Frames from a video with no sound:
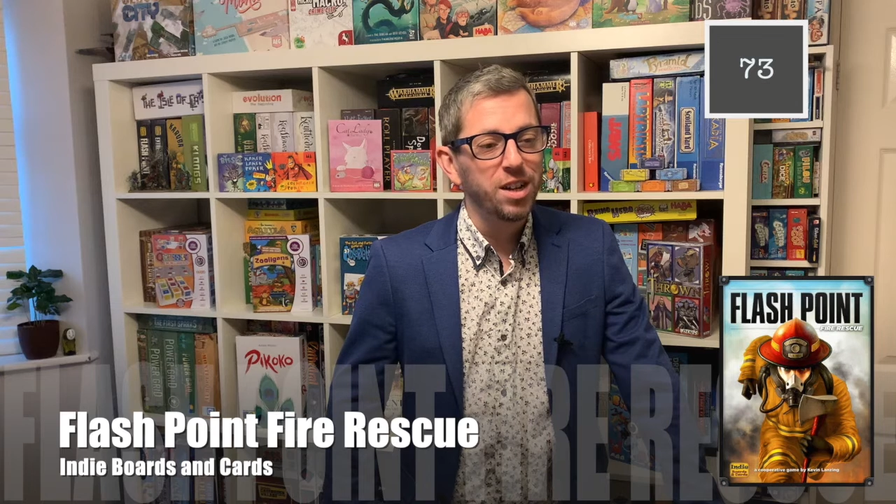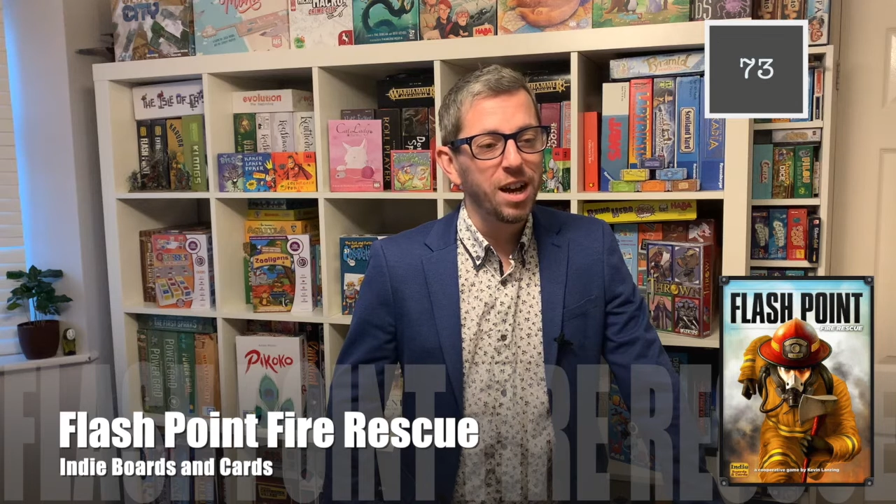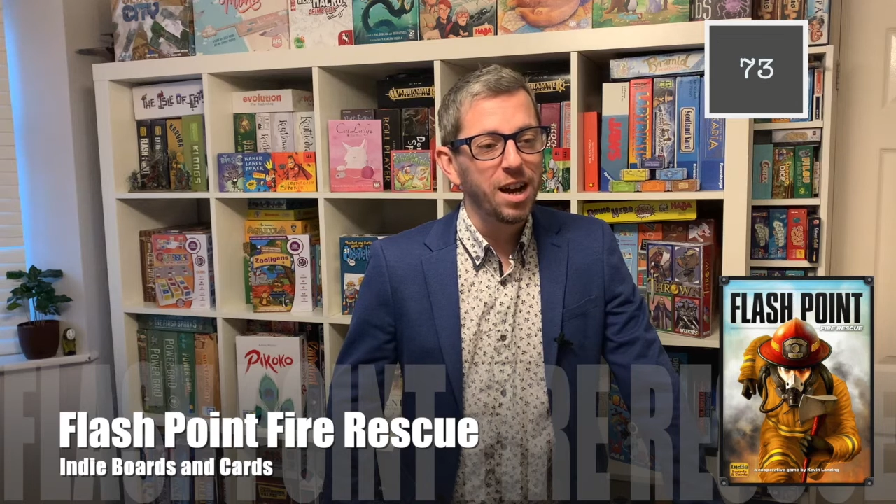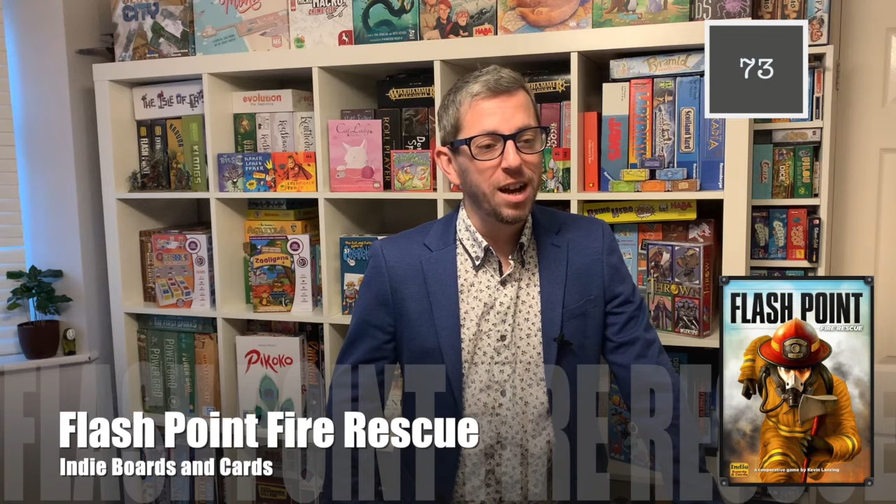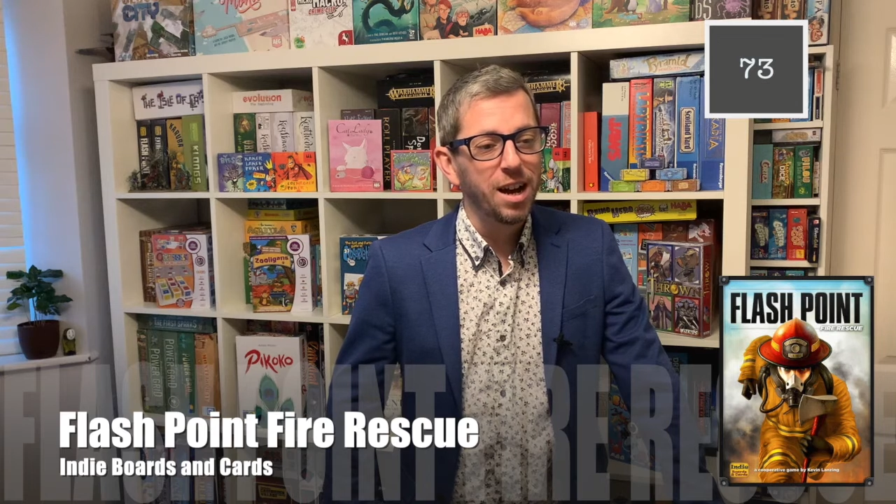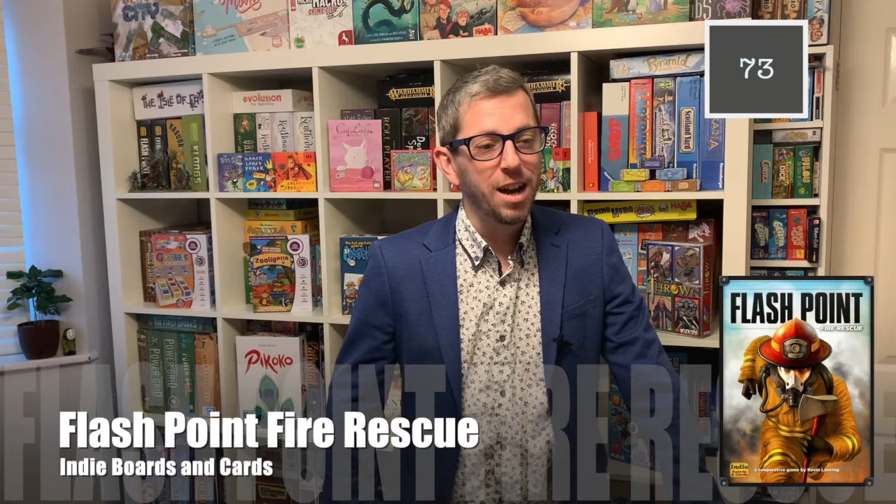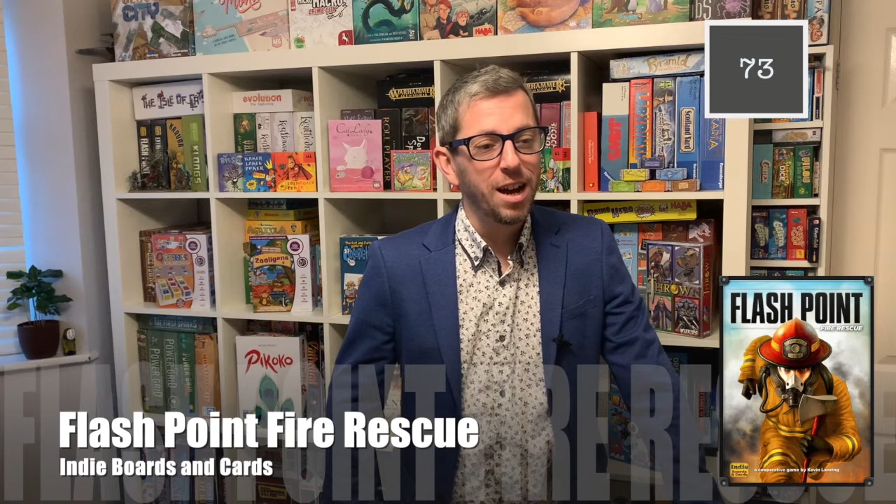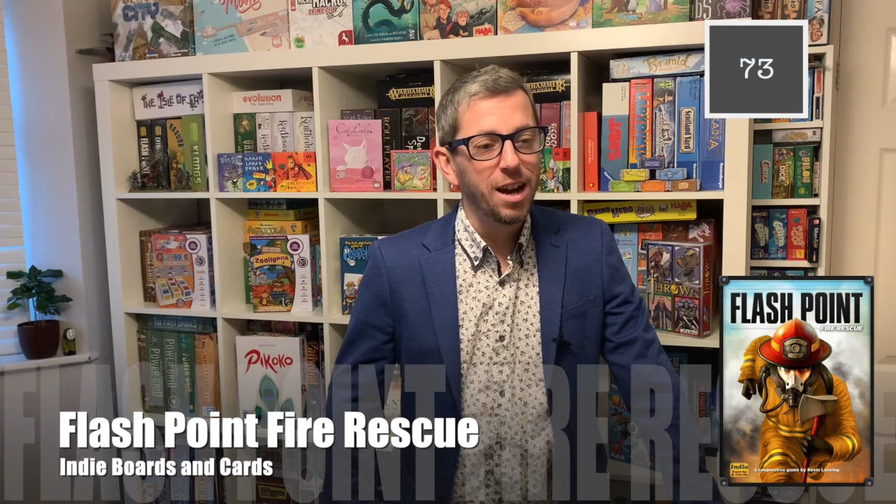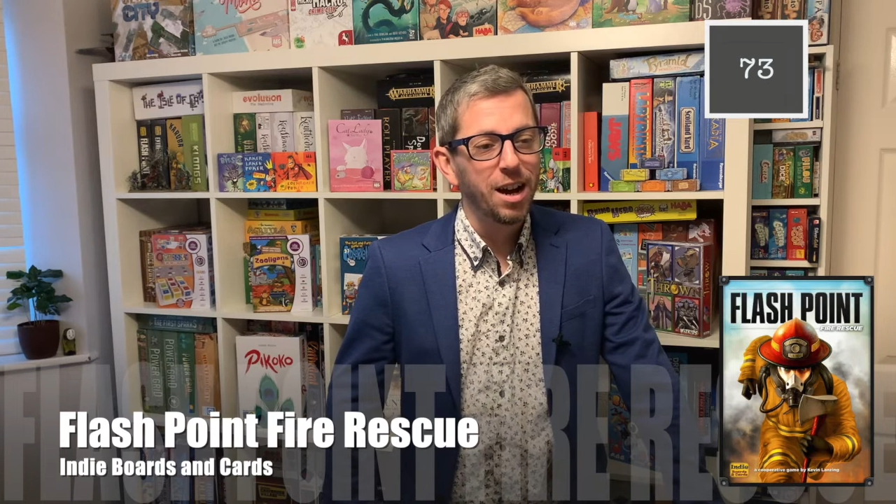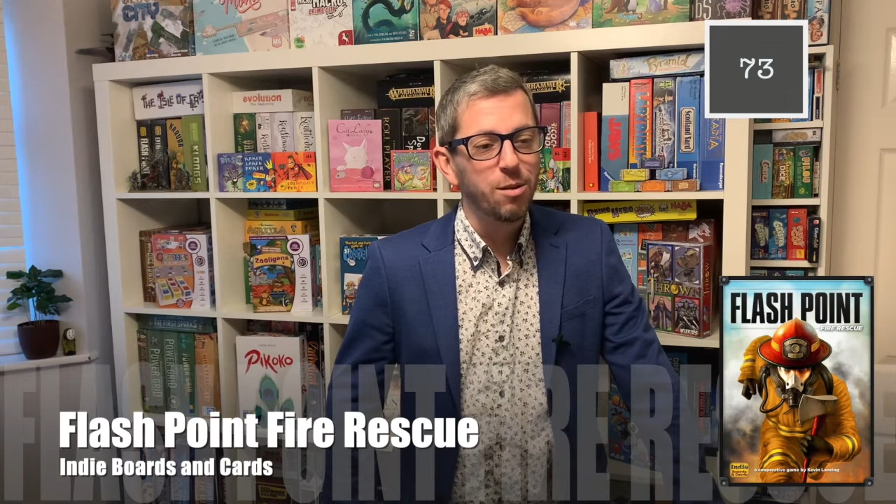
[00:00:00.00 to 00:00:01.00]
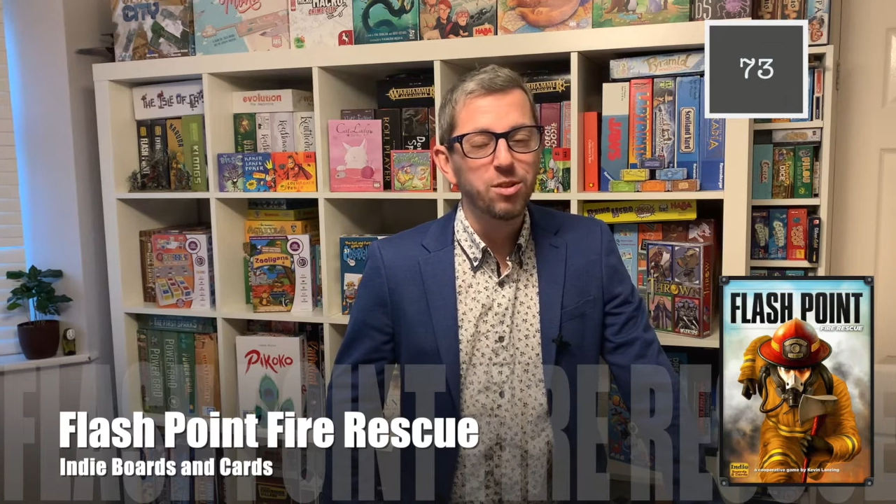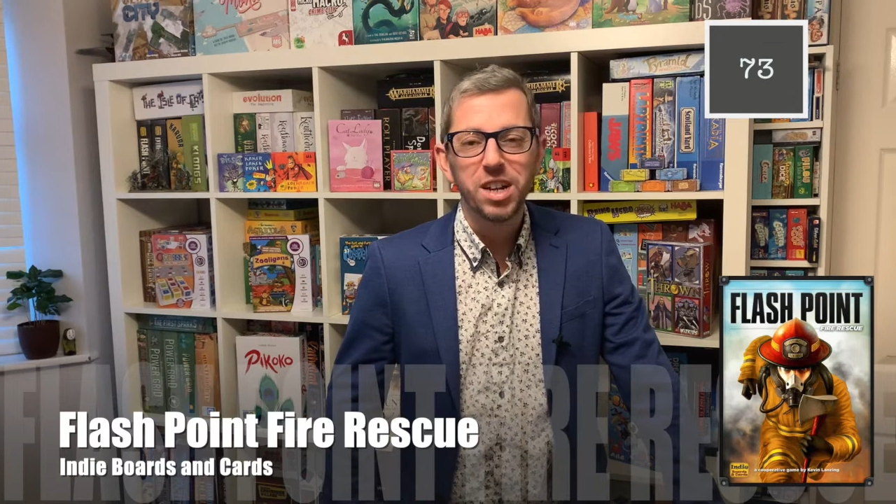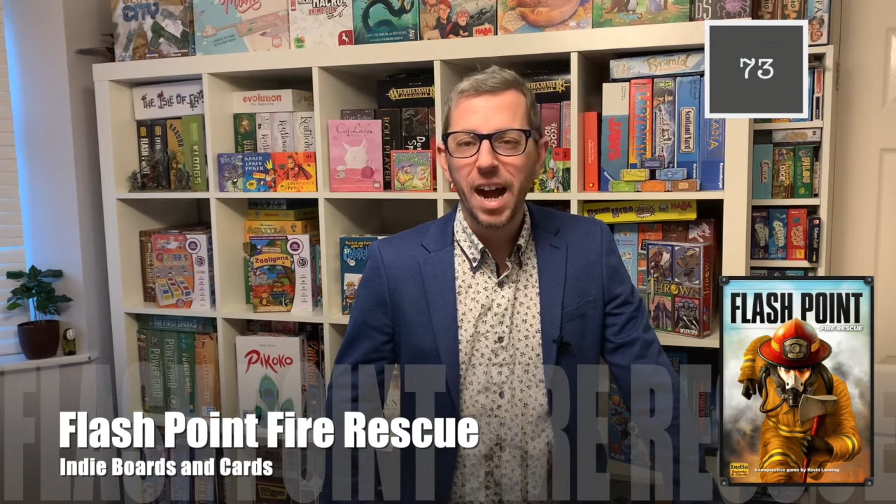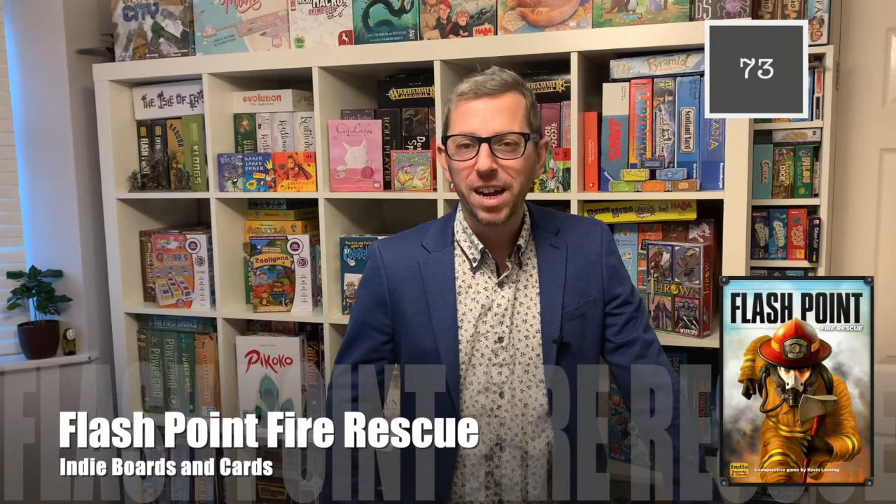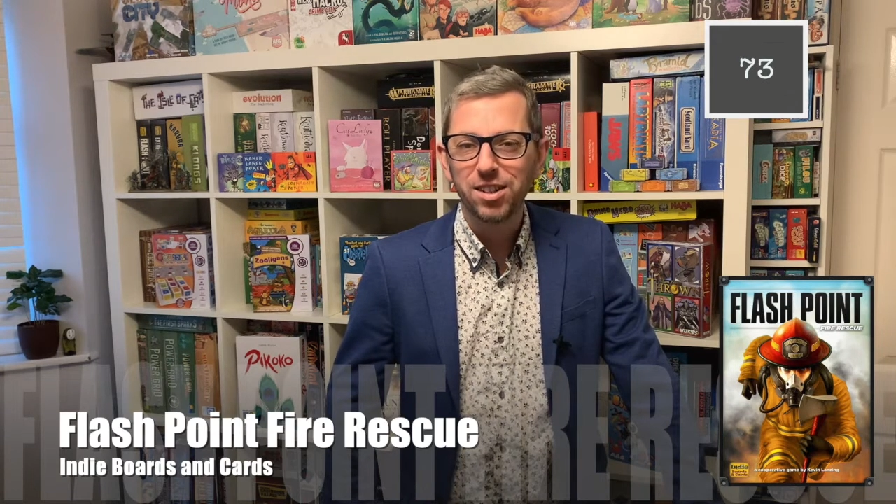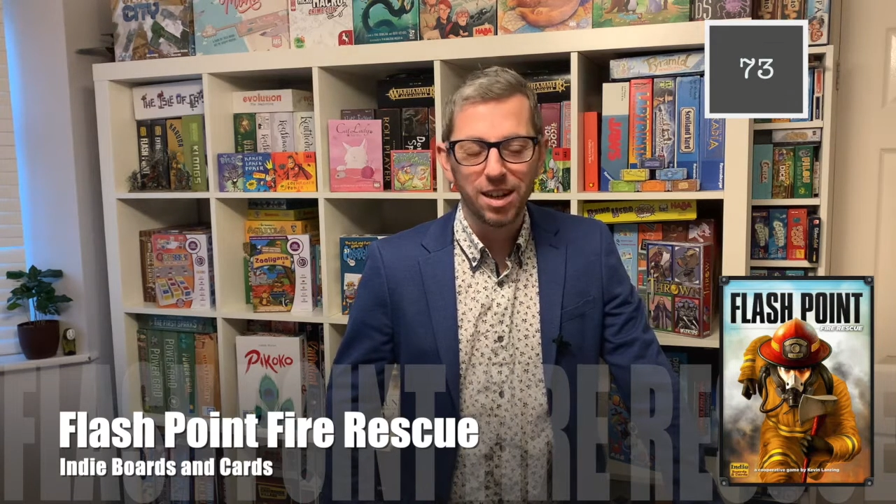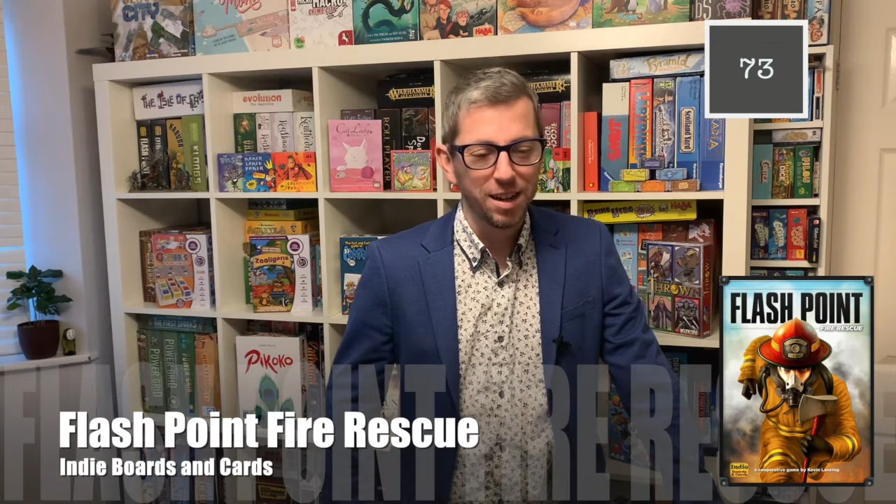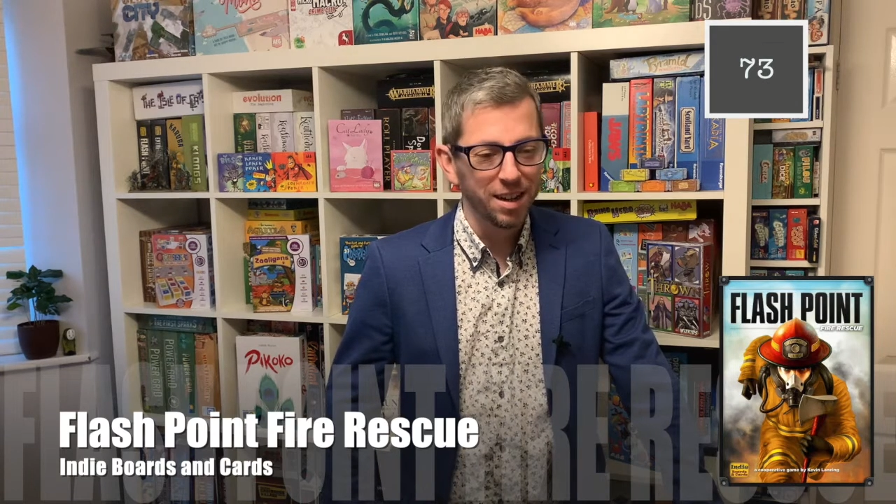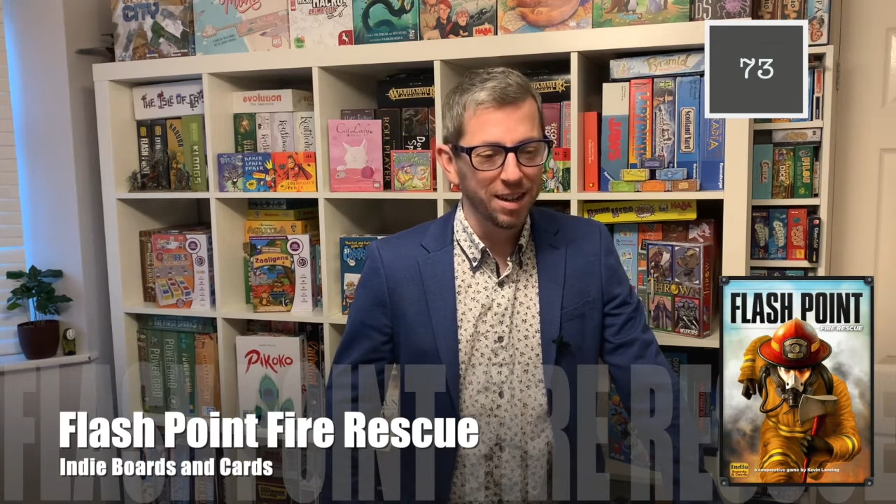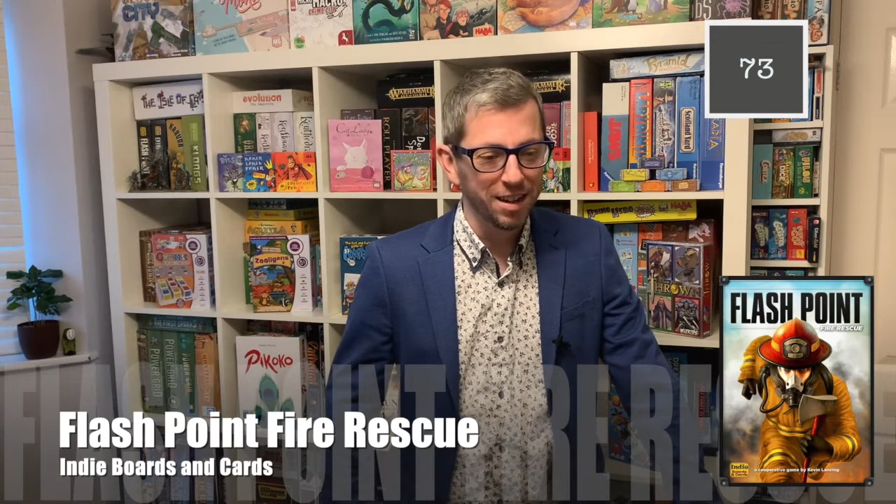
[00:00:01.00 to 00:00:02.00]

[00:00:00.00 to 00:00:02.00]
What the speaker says: an actor